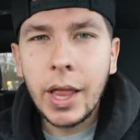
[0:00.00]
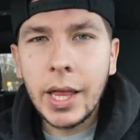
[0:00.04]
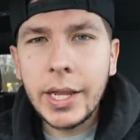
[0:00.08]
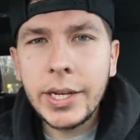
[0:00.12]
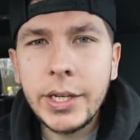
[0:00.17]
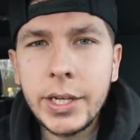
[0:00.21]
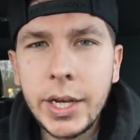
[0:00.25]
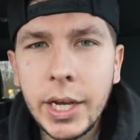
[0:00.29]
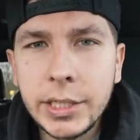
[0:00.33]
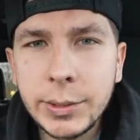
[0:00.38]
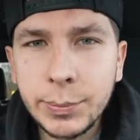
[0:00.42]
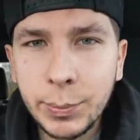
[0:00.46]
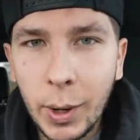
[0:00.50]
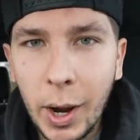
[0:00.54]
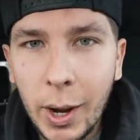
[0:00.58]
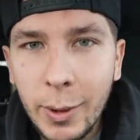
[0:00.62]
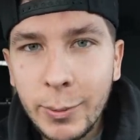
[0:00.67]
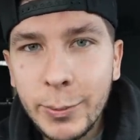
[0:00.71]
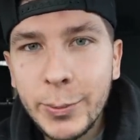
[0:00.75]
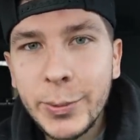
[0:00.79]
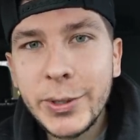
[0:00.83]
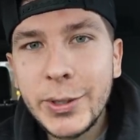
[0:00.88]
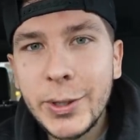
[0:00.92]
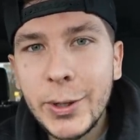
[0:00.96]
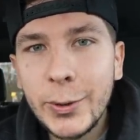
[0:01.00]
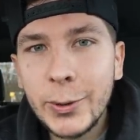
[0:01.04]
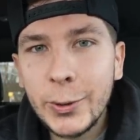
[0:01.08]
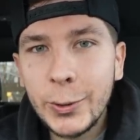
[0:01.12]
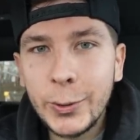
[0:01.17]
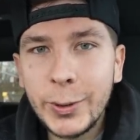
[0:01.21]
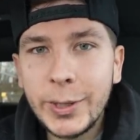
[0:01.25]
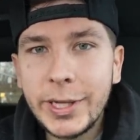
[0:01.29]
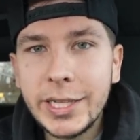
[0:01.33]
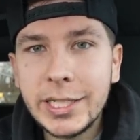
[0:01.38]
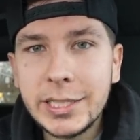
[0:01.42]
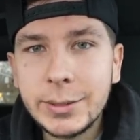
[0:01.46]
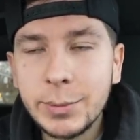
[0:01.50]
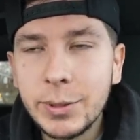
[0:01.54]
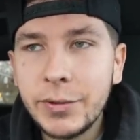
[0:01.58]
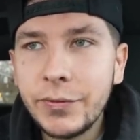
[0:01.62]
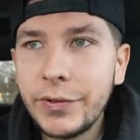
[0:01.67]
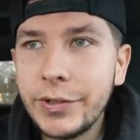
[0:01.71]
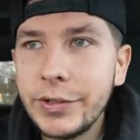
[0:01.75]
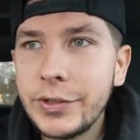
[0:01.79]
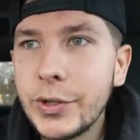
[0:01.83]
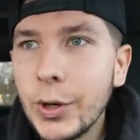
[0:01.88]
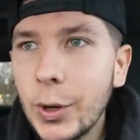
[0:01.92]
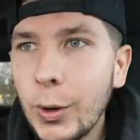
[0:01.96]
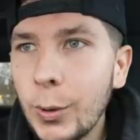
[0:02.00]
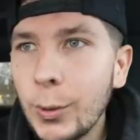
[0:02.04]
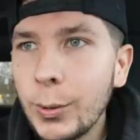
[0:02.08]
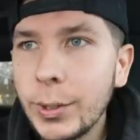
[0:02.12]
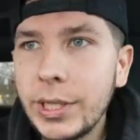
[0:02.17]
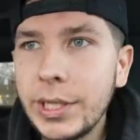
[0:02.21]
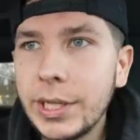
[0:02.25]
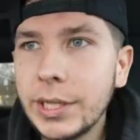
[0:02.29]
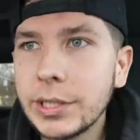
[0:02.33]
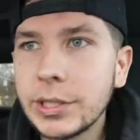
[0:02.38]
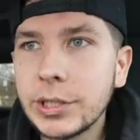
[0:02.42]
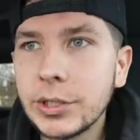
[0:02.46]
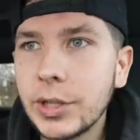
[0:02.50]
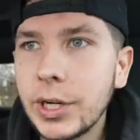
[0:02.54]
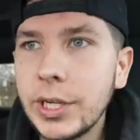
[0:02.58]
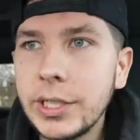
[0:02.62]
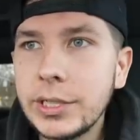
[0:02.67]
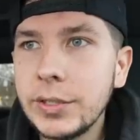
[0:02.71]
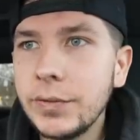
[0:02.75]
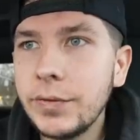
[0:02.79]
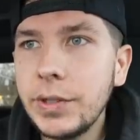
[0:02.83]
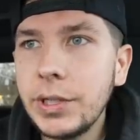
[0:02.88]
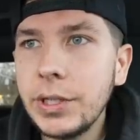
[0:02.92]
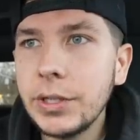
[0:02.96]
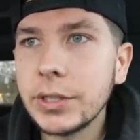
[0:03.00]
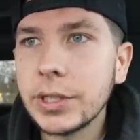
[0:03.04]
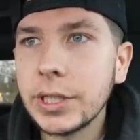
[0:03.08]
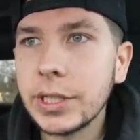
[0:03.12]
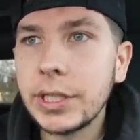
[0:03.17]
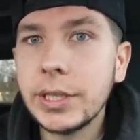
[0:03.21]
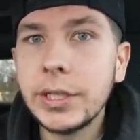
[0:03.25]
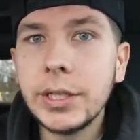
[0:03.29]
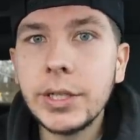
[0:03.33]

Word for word: lot of you guys probably know who he is, but if you don't, he does crazy videos. Like he